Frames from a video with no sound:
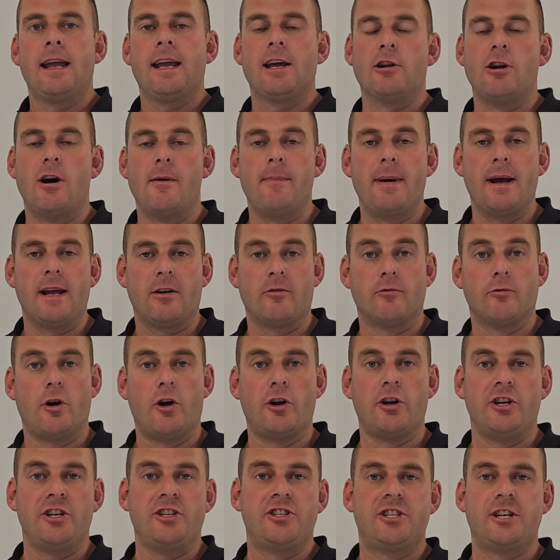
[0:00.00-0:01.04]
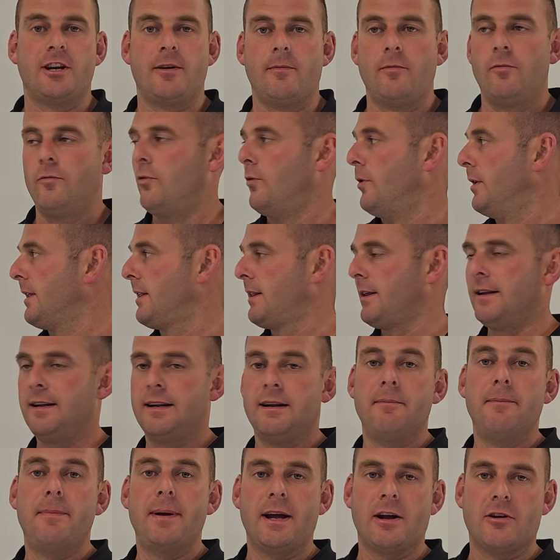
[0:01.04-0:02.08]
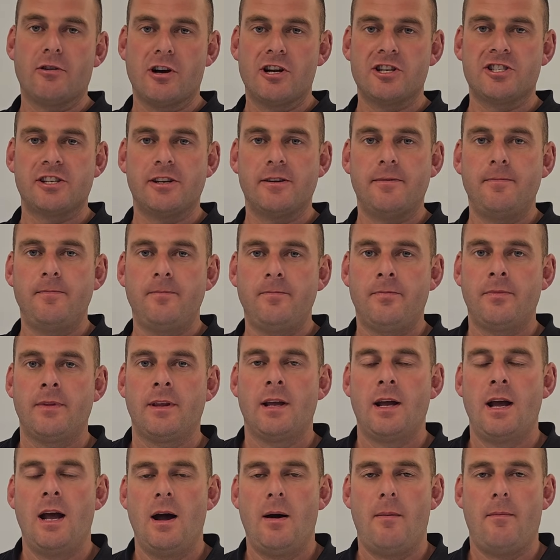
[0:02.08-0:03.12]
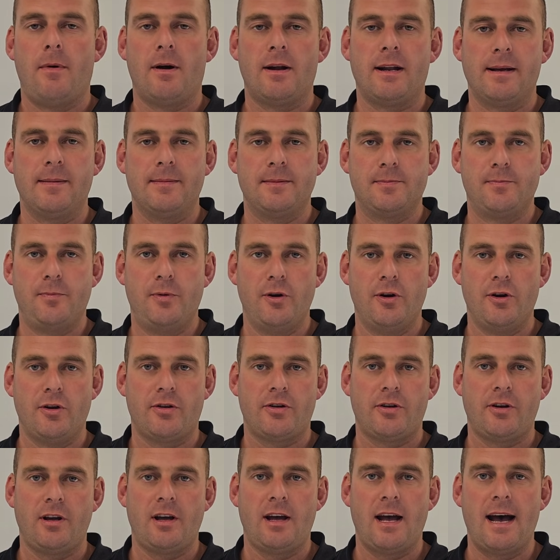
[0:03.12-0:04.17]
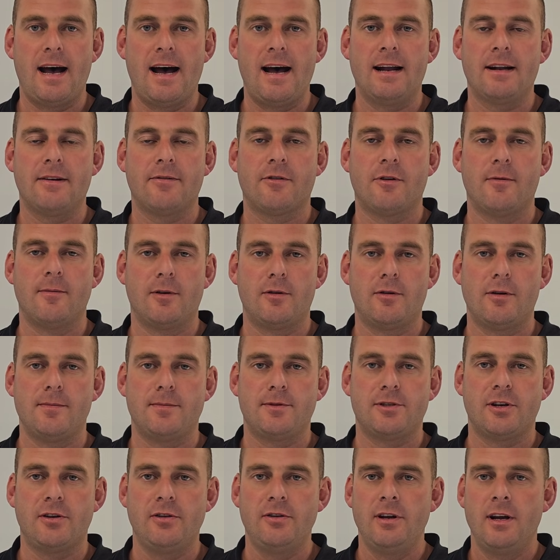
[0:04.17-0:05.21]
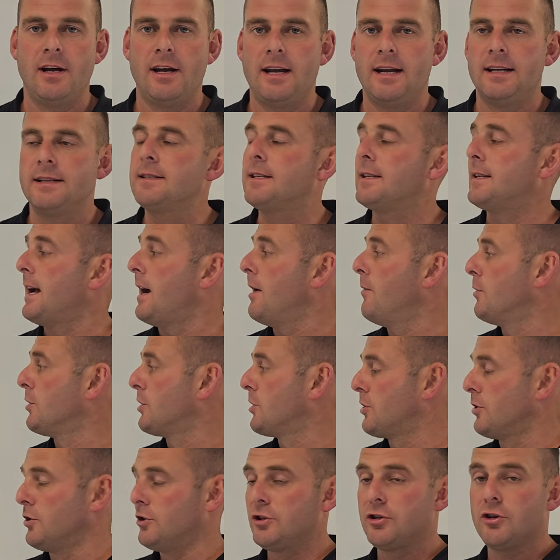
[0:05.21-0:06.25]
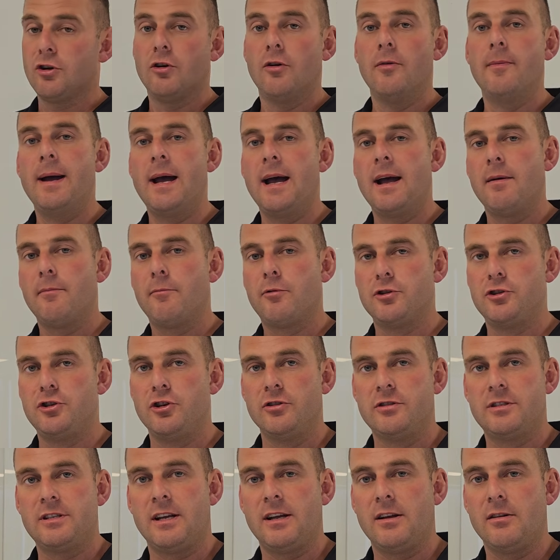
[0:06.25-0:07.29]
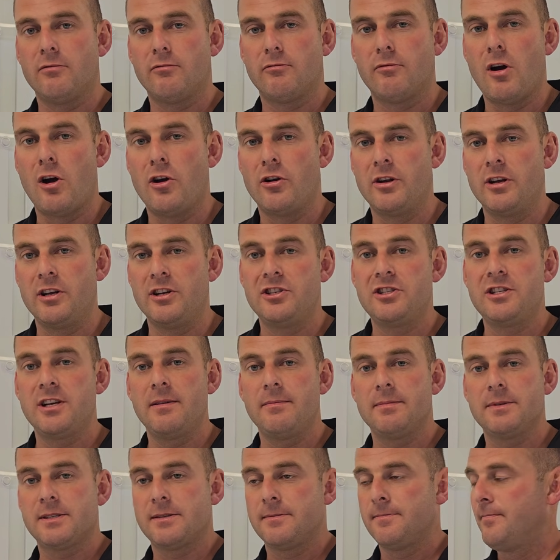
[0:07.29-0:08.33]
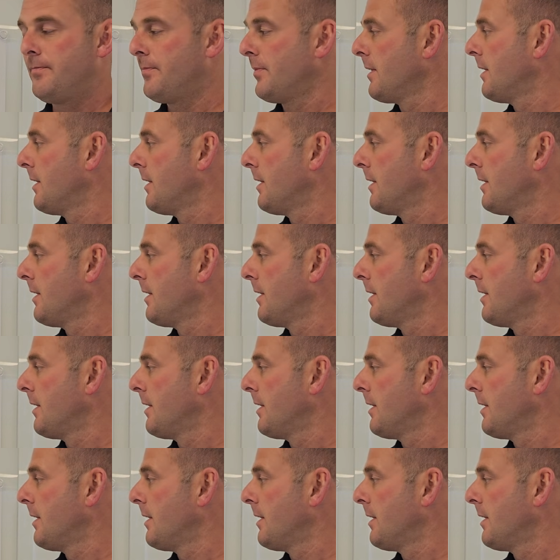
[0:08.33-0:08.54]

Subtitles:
Can I make roading chip with an impact crusher? My name's Bert Hart from Equip2, and today we're going to talk about producing roading chips